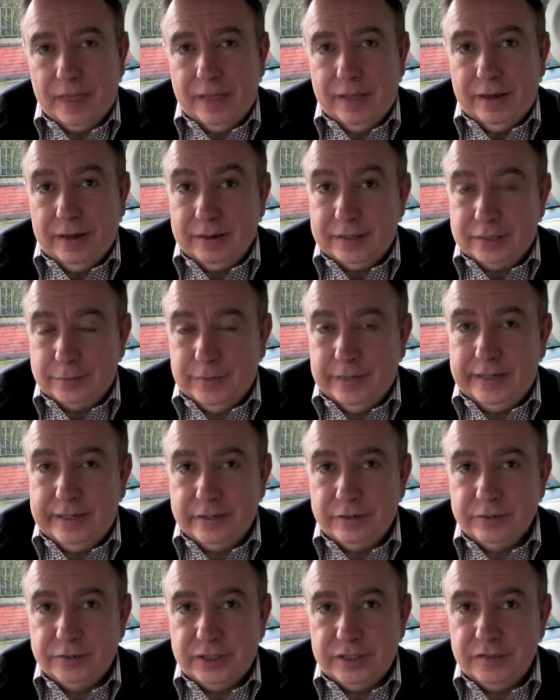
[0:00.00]
I'll explain it
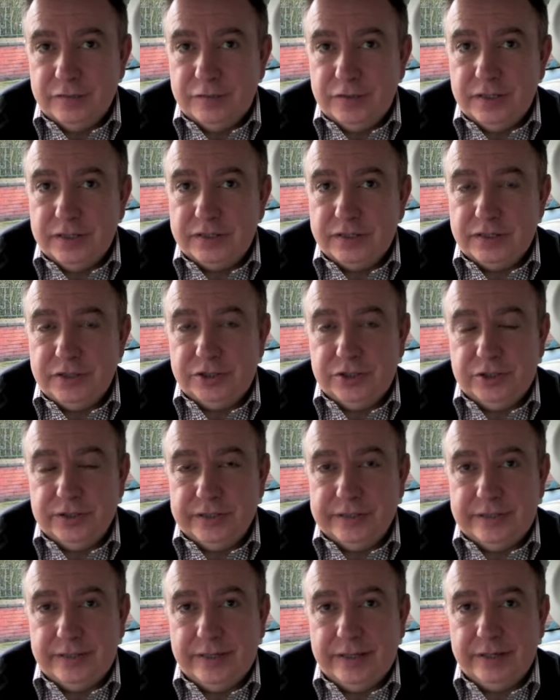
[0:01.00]
all to you first and show you
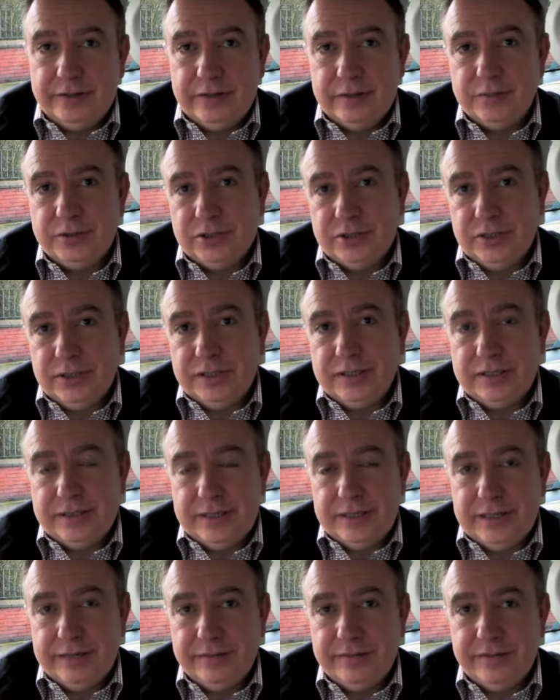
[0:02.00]
a diagram so you can
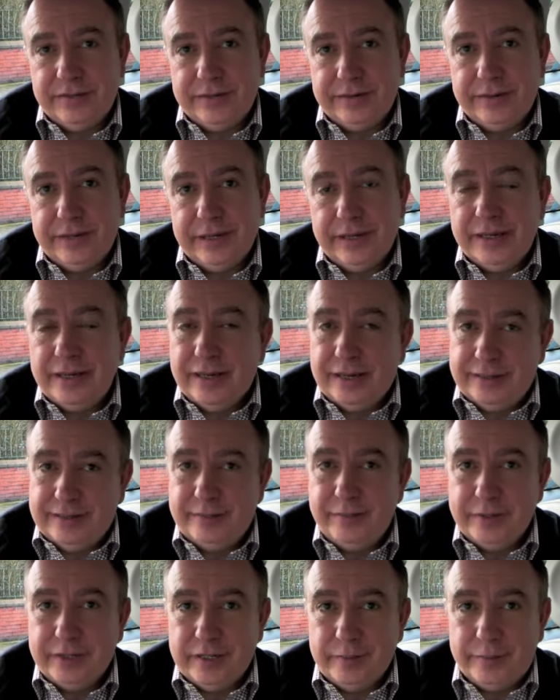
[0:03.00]
see it in theory, and
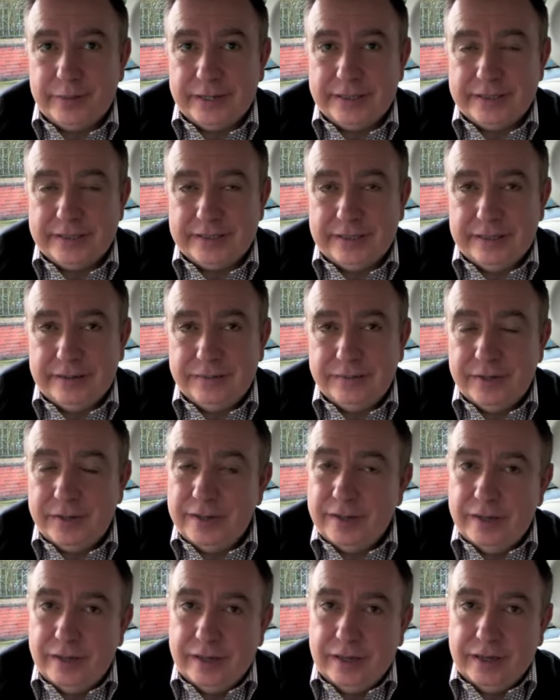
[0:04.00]
then we're going to practice it.
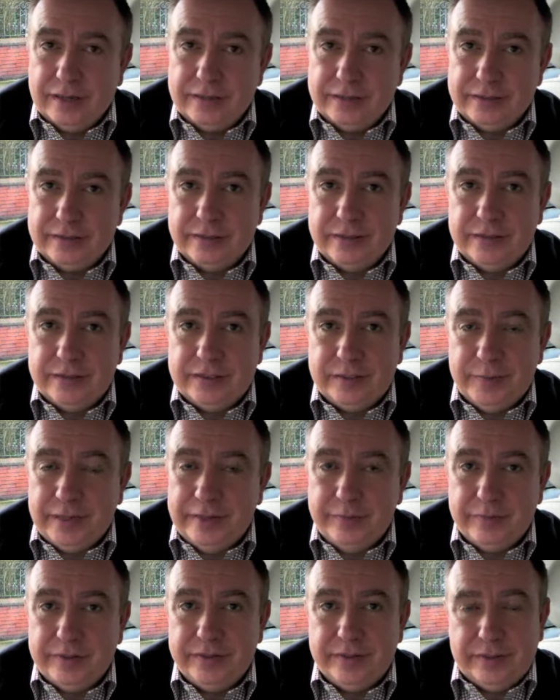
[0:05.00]
And to
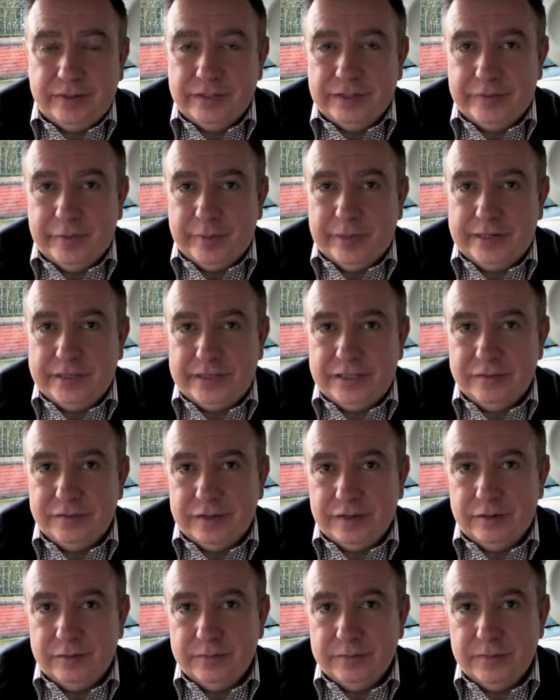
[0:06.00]
begin with, I'll give you plenty of
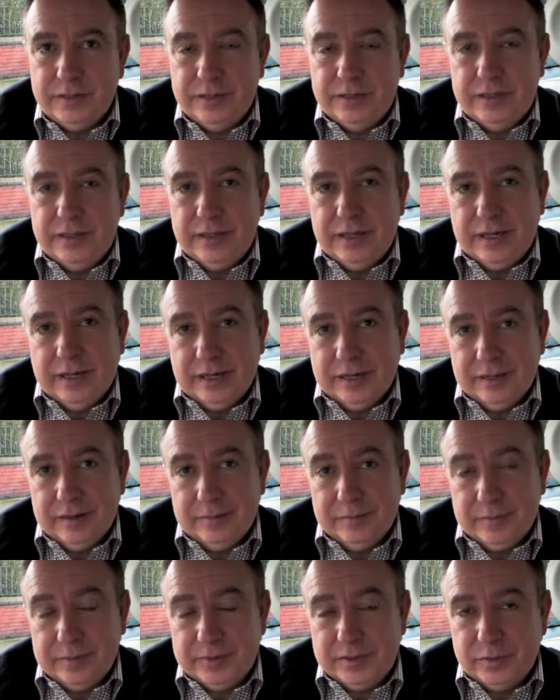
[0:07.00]
help,
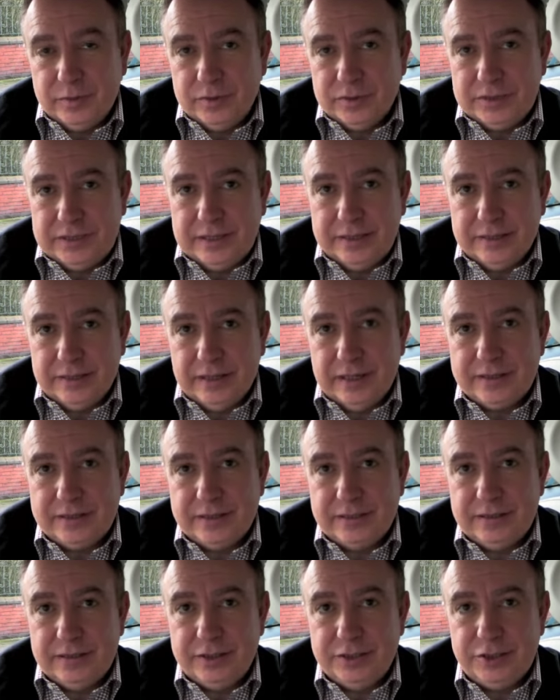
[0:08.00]
but towards the end of the
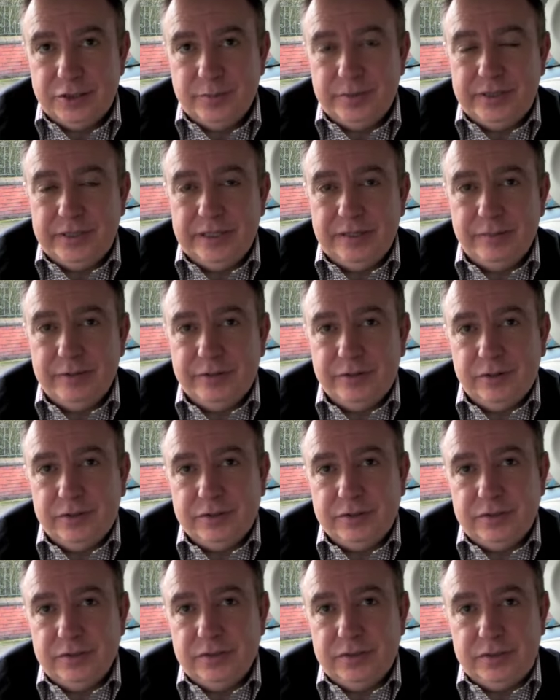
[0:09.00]
lesson you should be dealing with
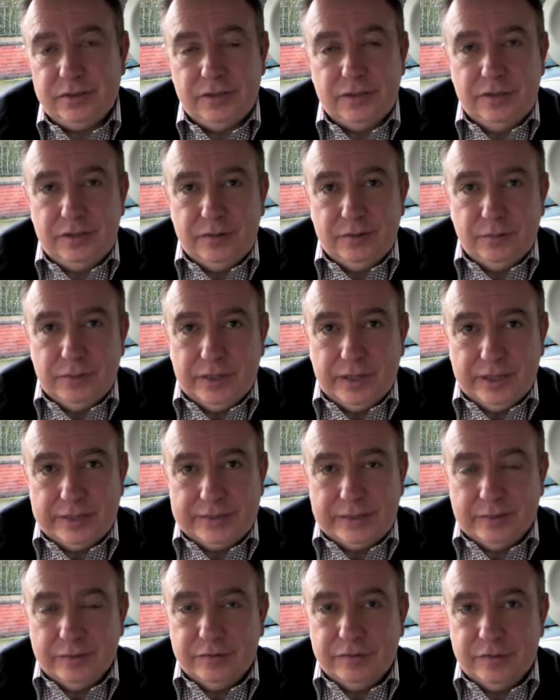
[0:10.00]
Crossroads with less
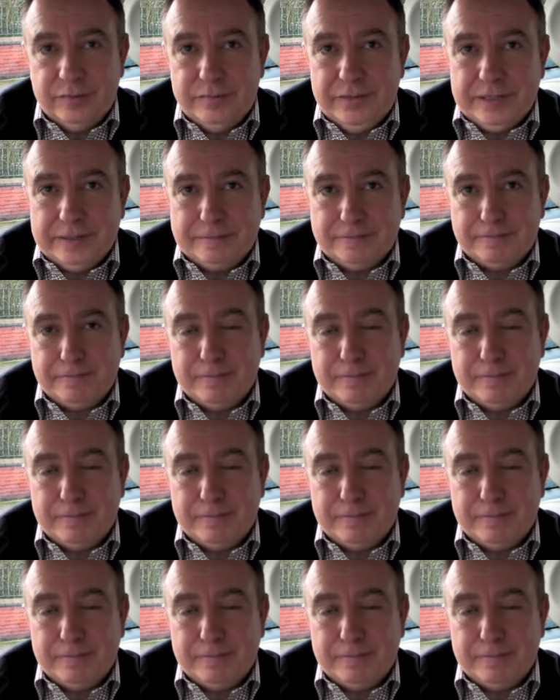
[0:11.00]
help from me.